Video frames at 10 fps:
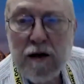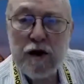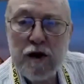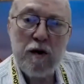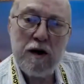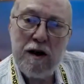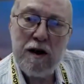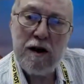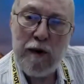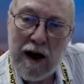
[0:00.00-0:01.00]
resource that
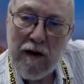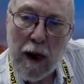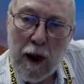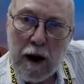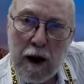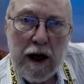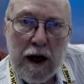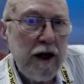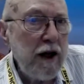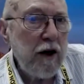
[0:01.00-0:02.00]
we have, and
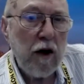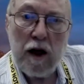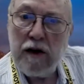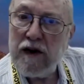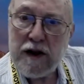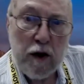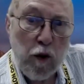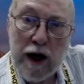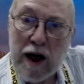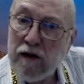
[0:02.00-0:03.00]
I think all of us at
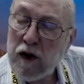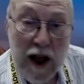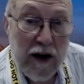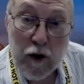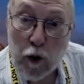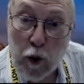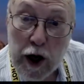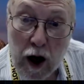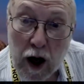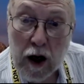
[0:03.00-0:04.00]
whatever level
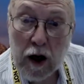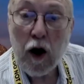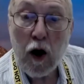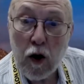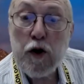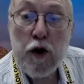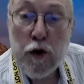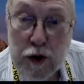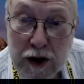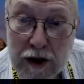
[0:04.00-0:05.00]
we are all
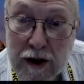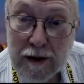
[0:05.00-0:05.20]
use it.